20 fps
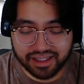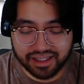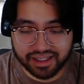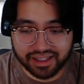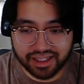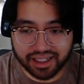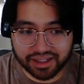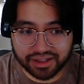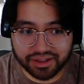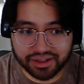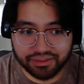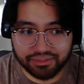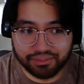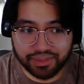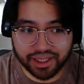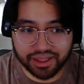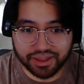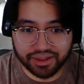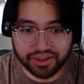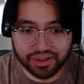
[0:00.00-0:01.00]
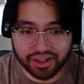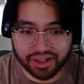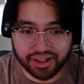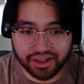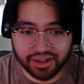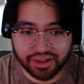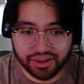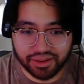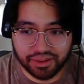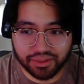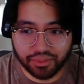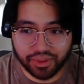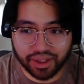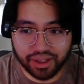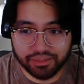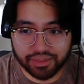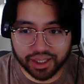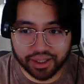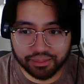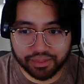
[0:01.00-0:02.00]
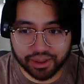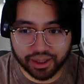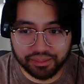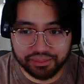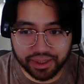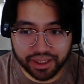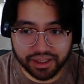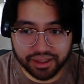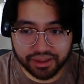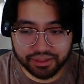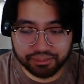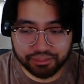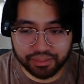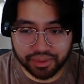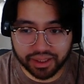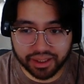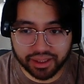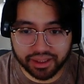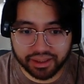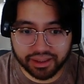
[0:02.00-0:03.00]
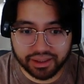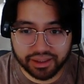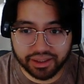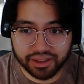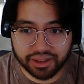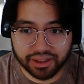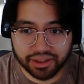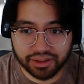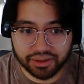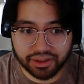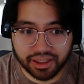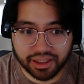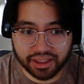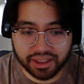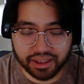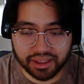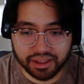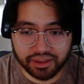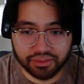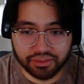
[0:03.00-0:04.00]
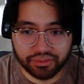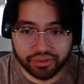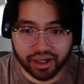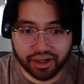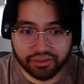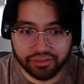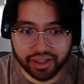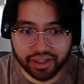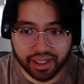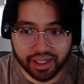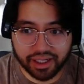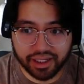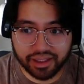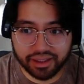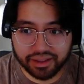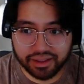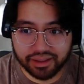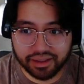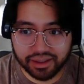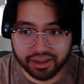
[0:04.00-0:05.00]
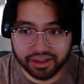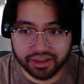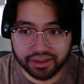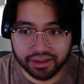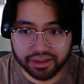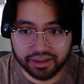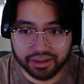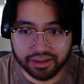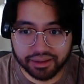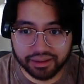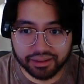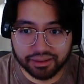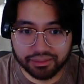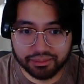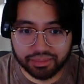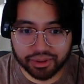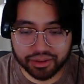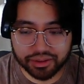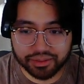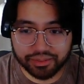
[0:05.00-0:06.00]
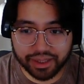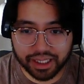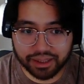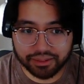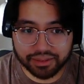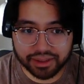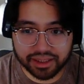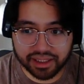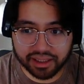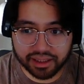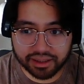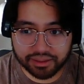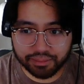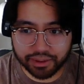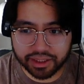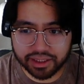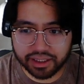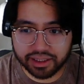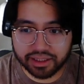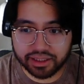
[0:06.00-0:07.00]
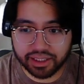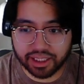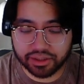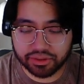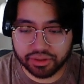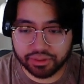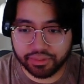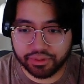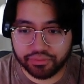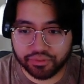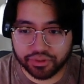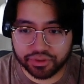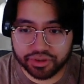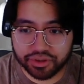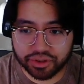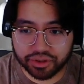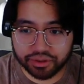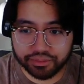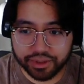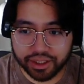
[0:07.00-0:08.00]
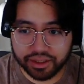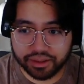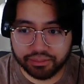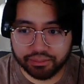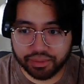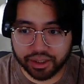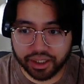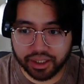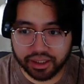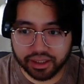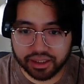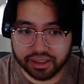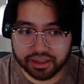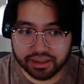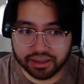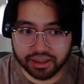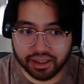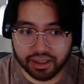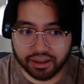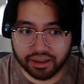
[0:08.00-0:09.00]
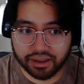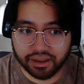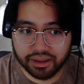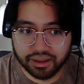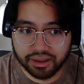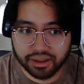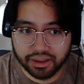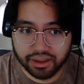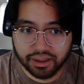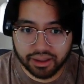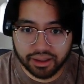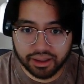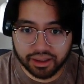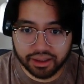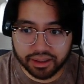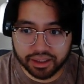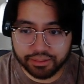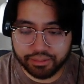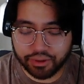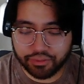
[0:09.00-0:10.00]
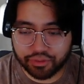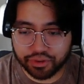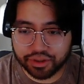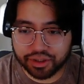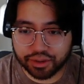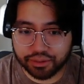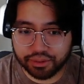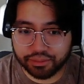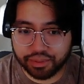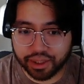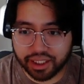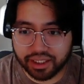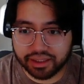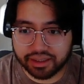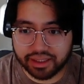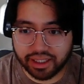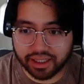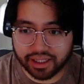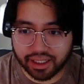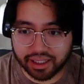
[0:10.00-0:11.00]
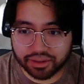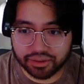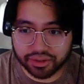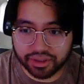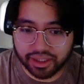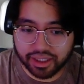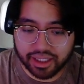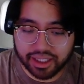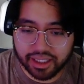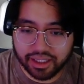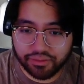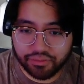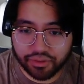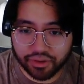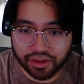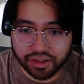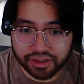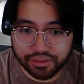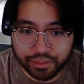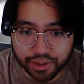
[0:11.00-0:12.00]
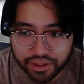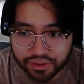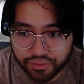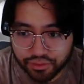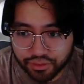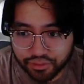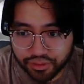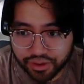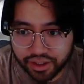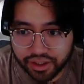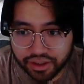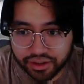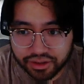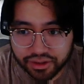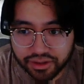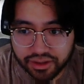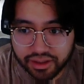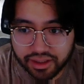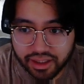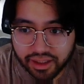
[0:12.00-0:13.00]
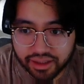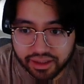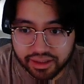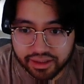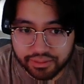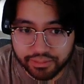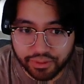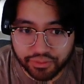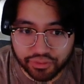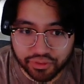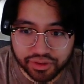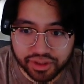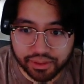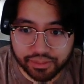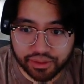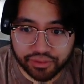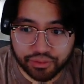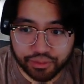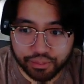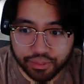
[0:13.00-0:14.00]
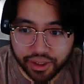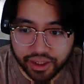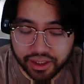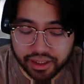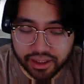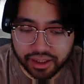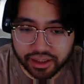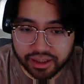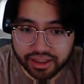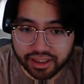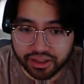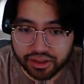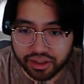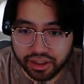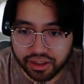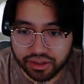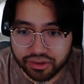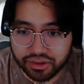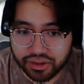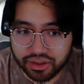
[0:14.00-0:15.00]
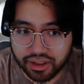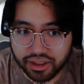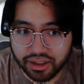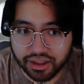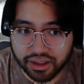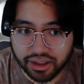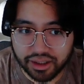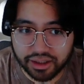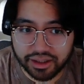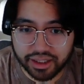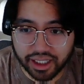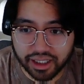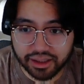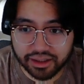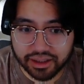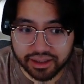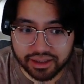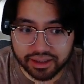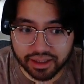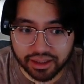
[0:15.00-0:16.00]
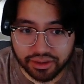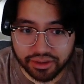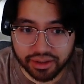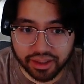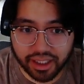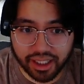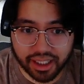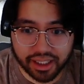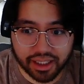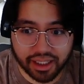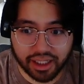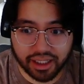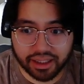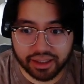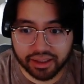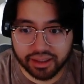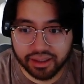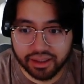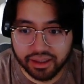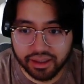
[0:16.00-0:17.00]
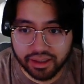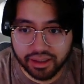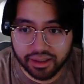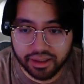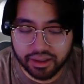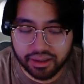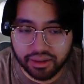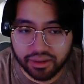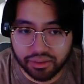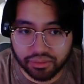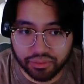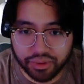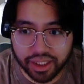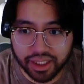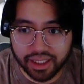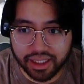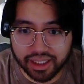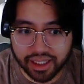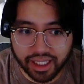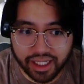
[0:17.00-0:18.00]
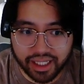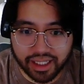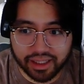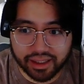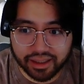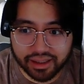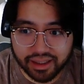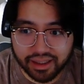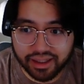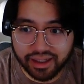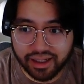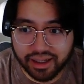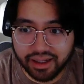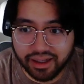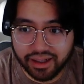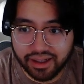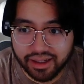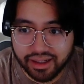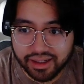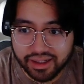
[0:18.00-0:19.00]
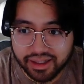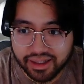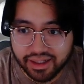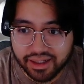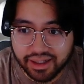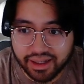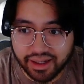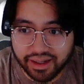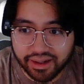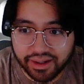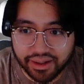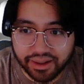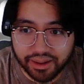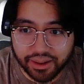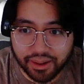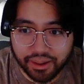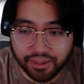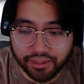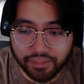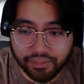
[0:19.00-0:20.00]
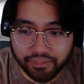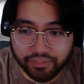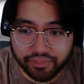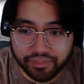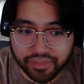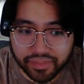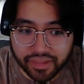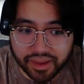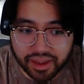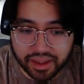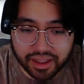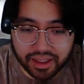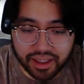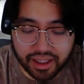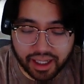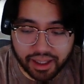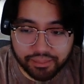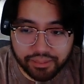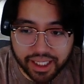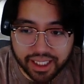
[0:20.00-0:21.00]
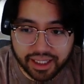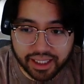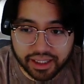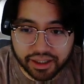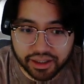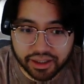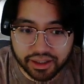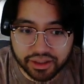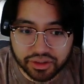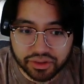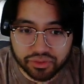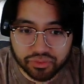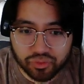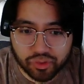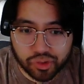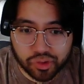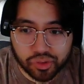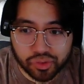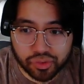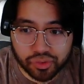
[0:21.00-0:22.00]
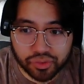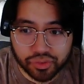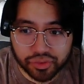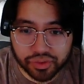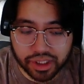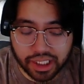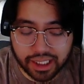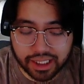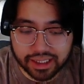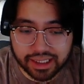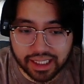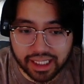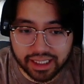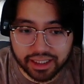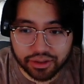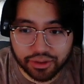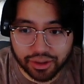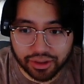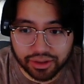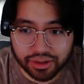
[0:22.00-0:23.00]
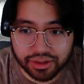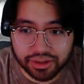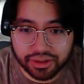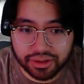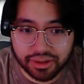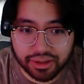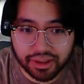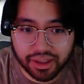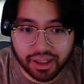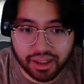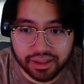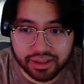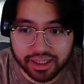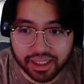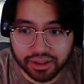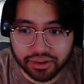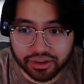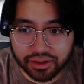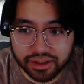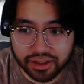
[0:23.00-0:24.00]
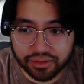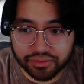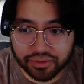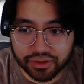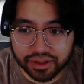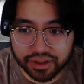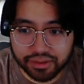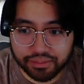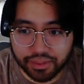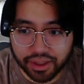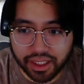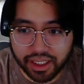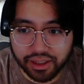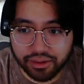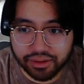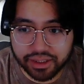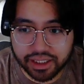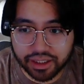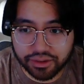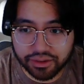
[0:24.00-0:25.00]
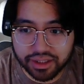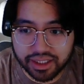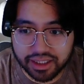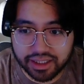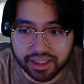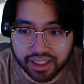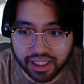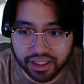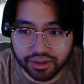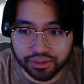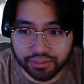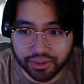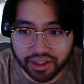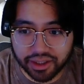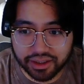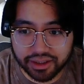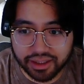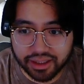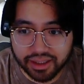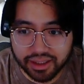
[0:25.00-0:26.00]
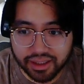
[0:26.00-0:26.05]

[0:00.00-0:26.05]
That could have been way better by me, but round 9, prone to making mistakes. Plus, this is actually my first tournament playing this. This is my first tournament playing this deck, actually. And then for this specific variation of the deck, this is my first time ever playing it because I changed the deck list literally at like really late. I made like a 10 card difference. But anyways, I go into Dynamon.